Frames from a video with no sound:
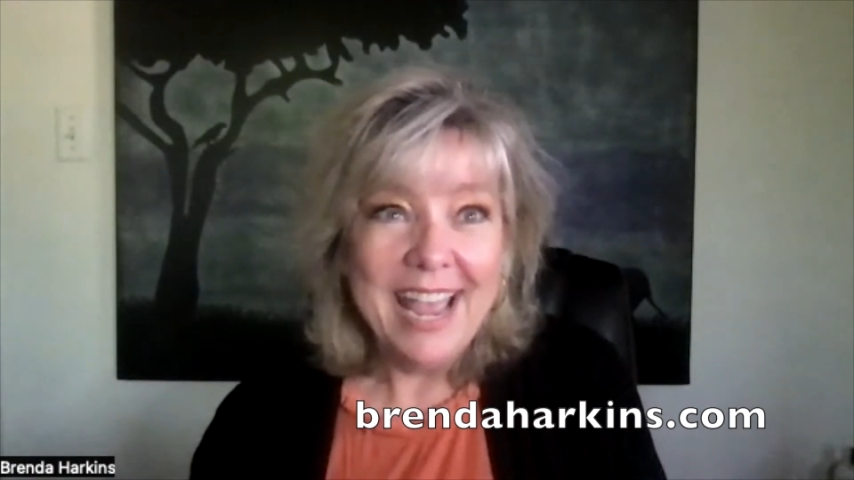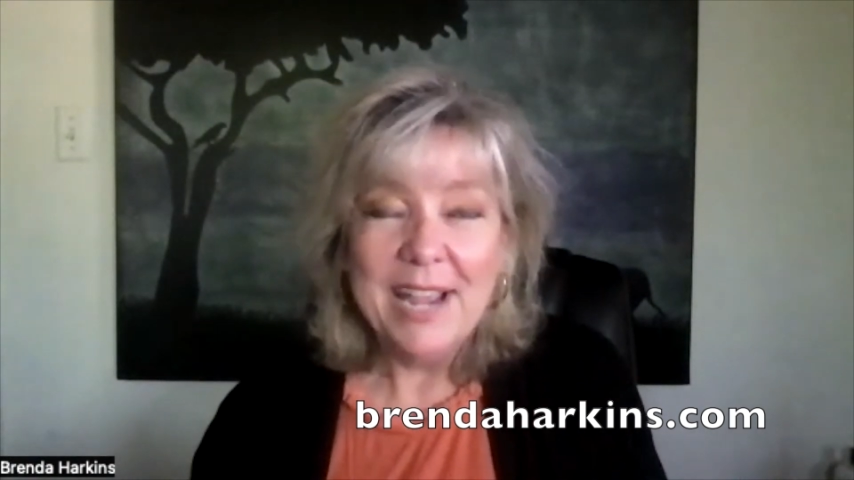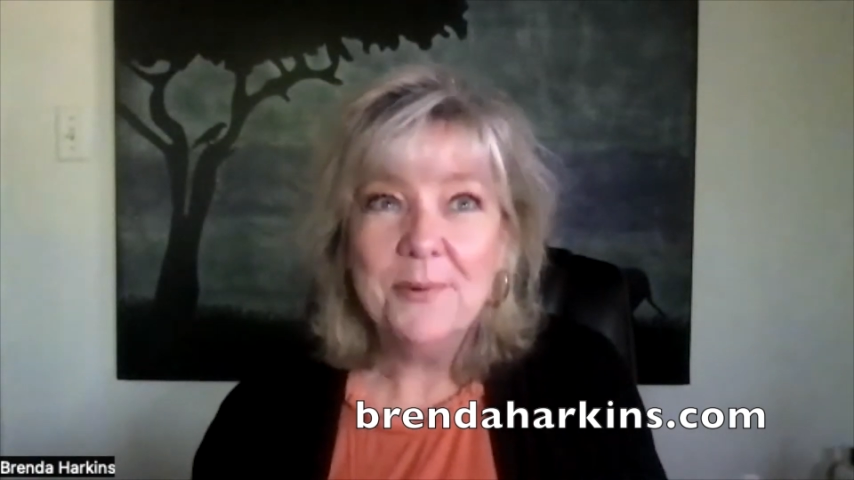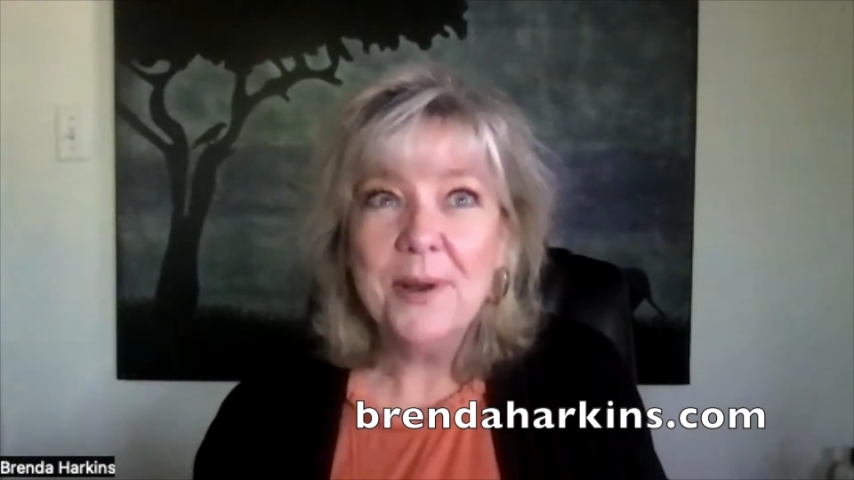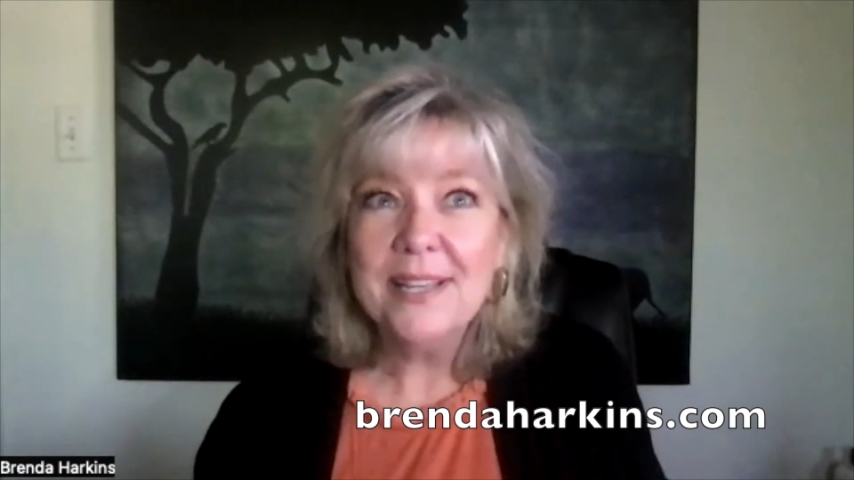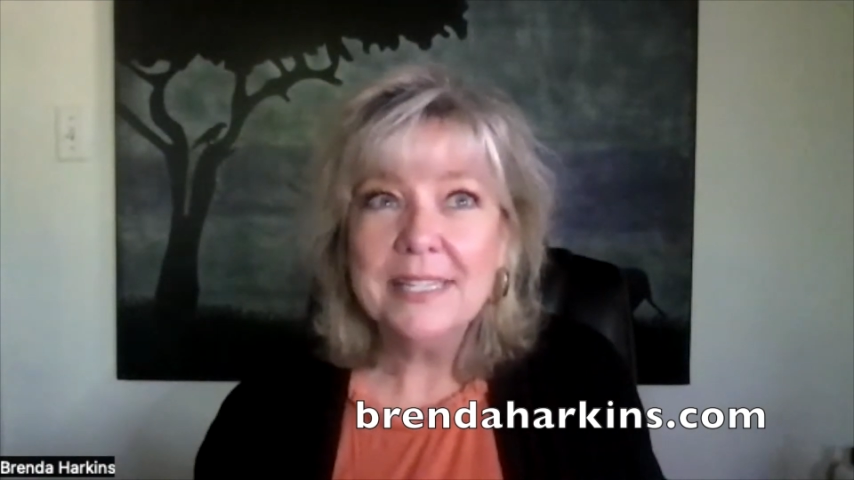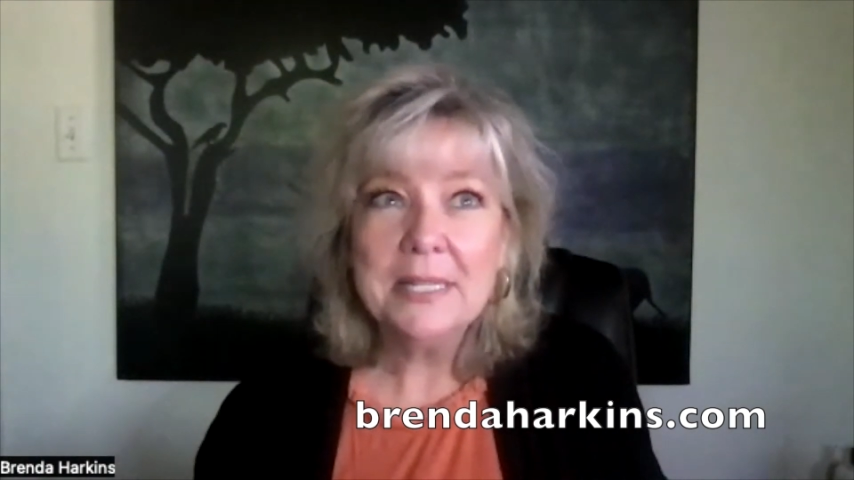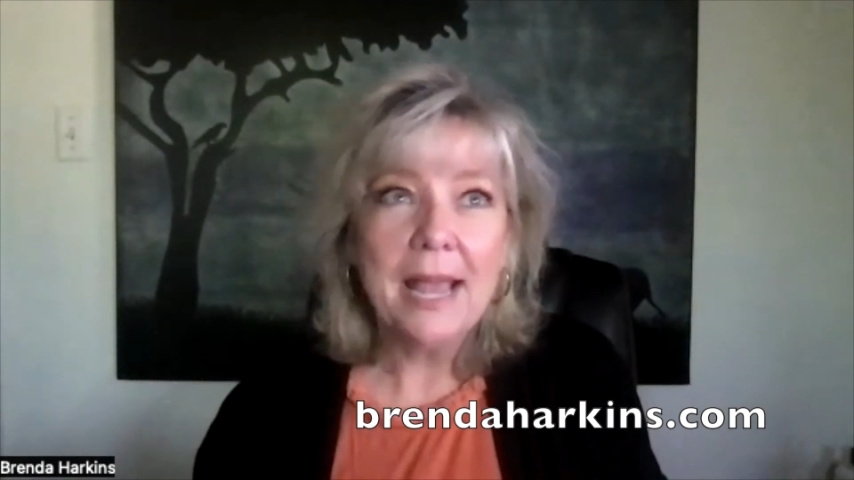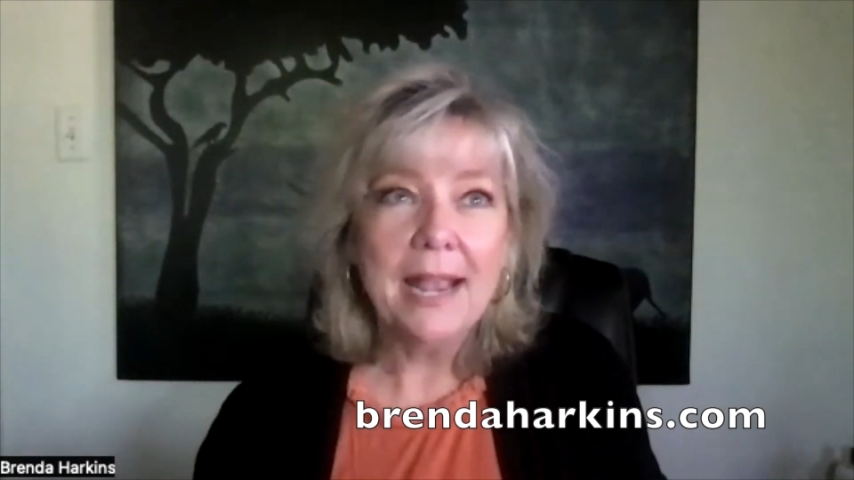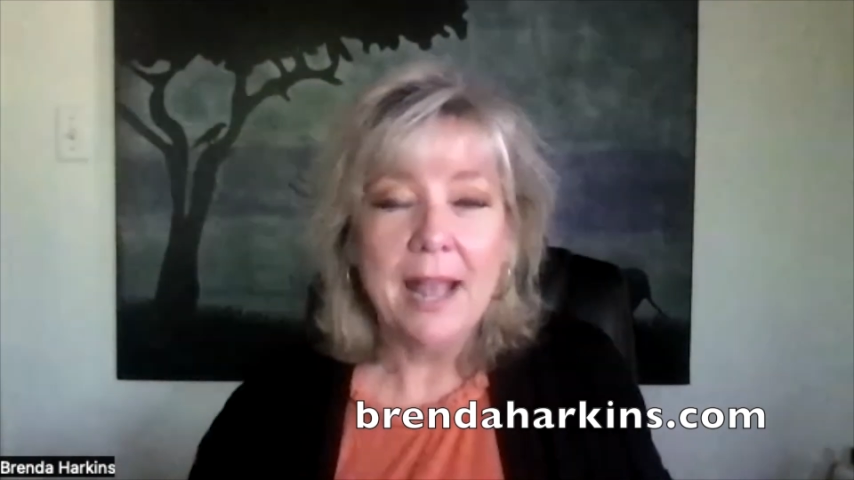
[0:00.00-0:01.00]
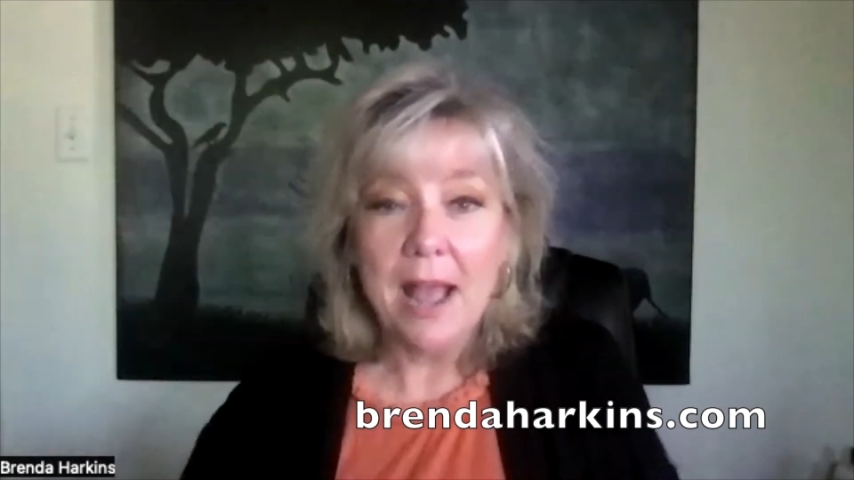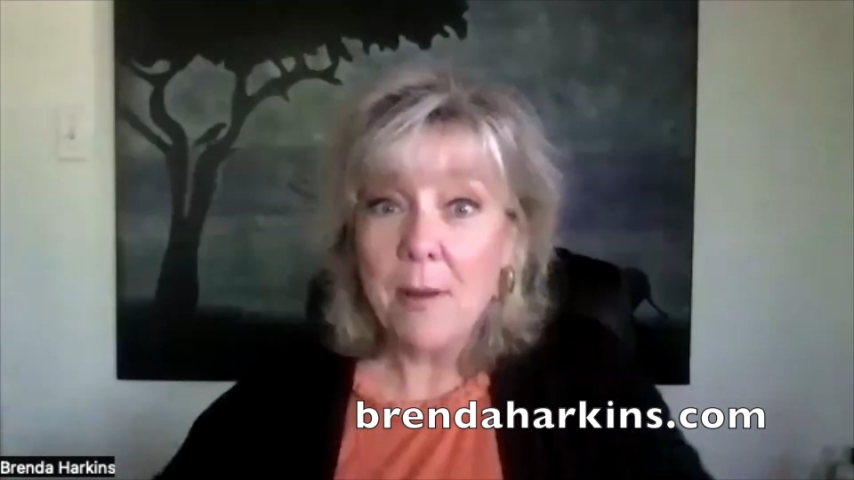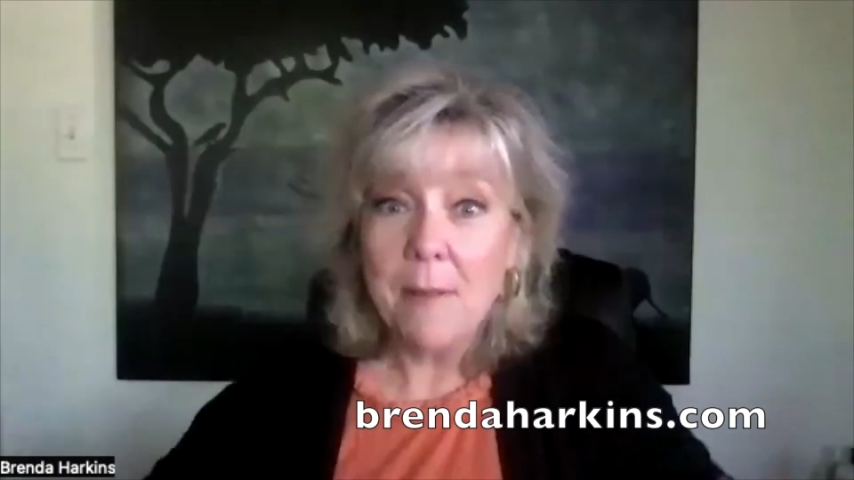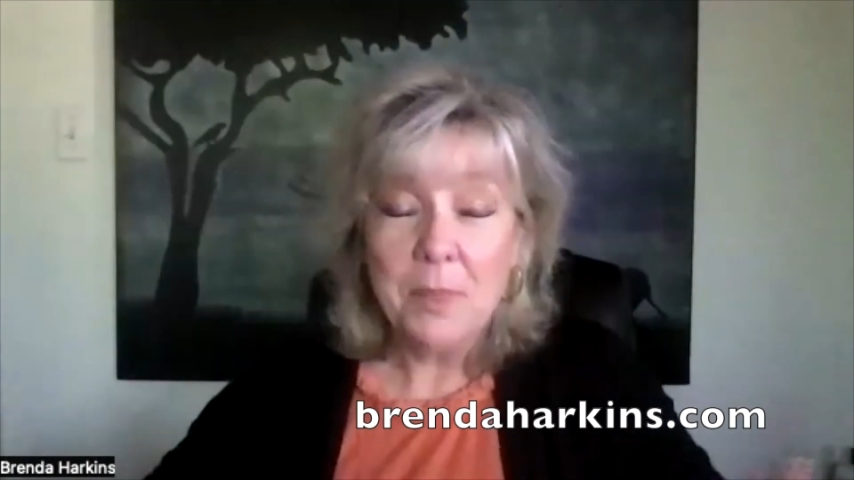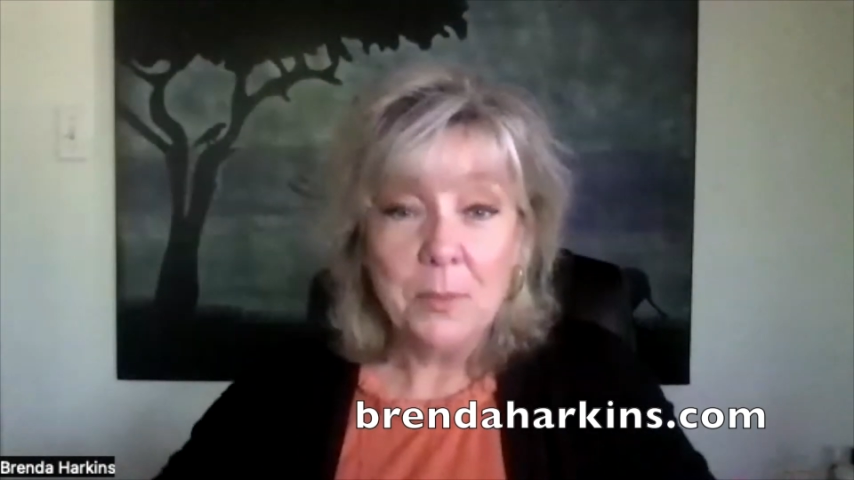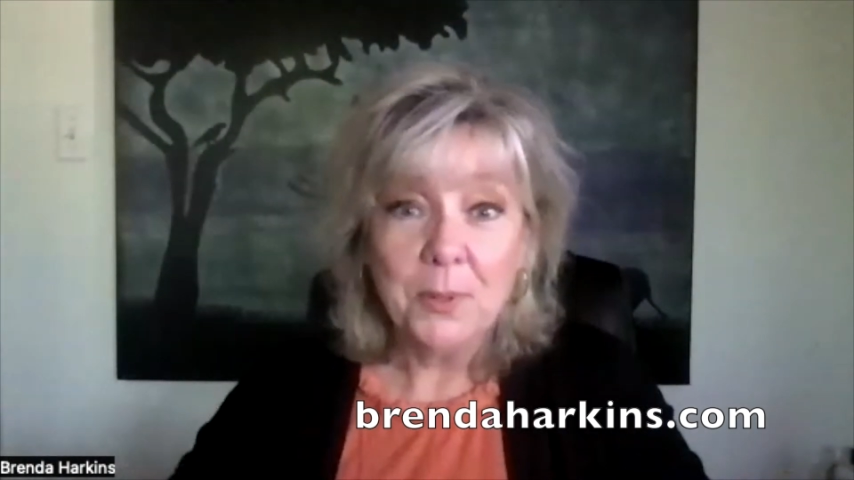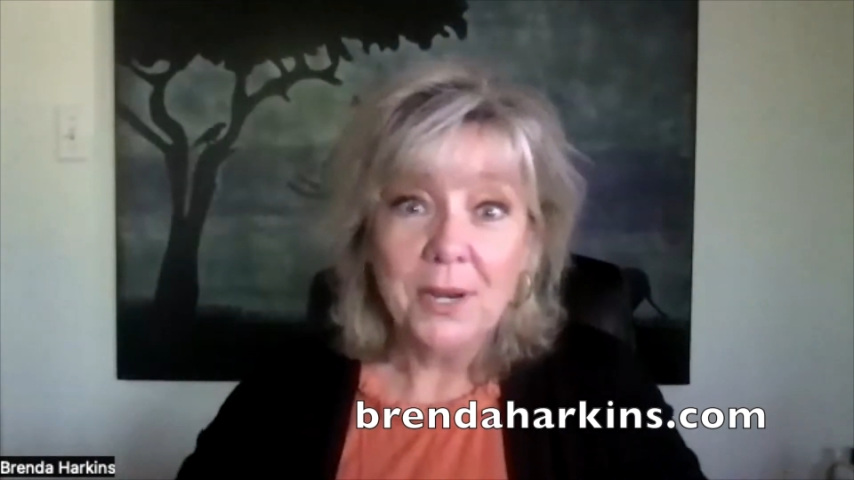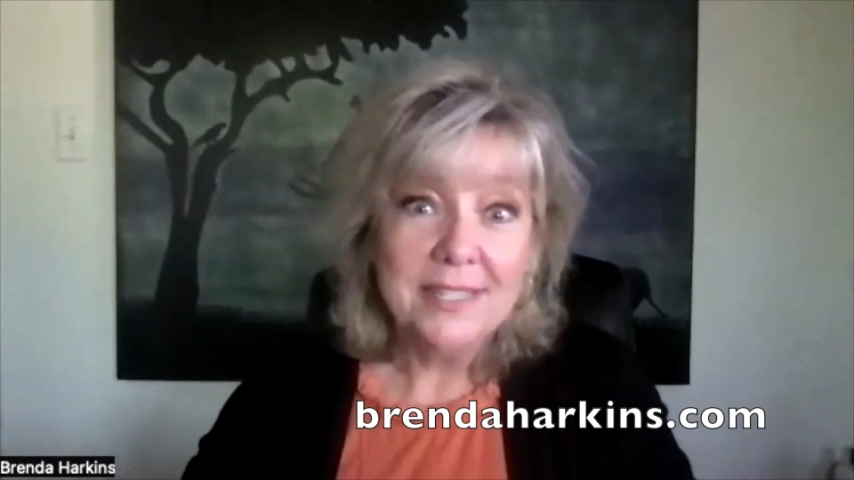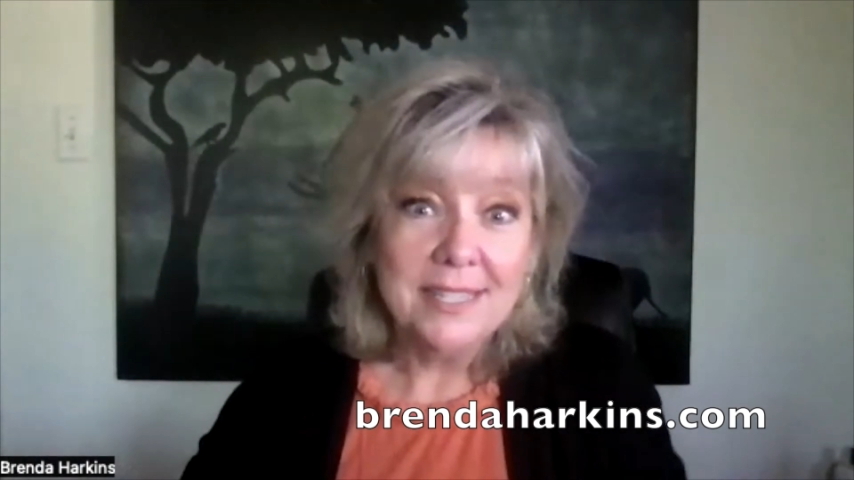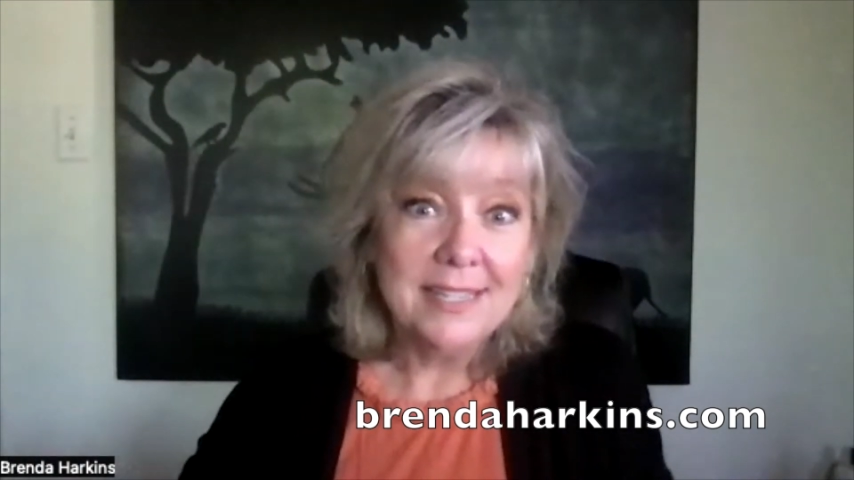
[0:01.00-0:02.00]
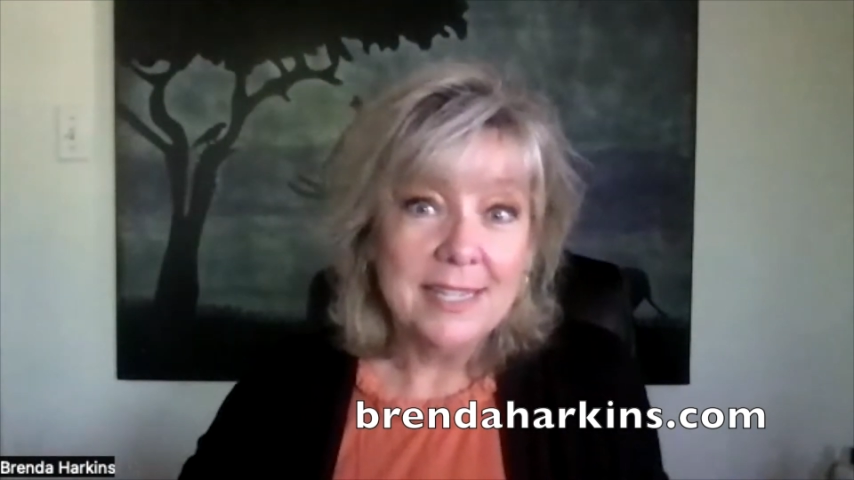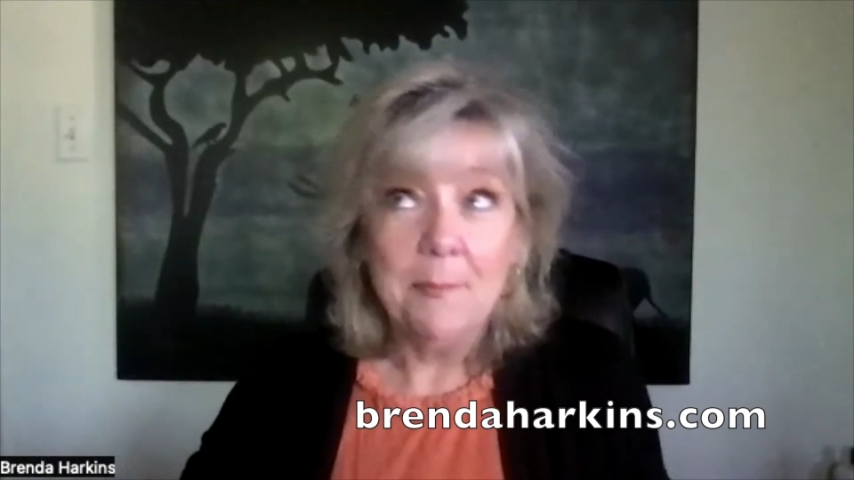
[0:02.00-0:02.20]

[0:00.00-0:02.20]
It wasn't like, oh, I'm the princess,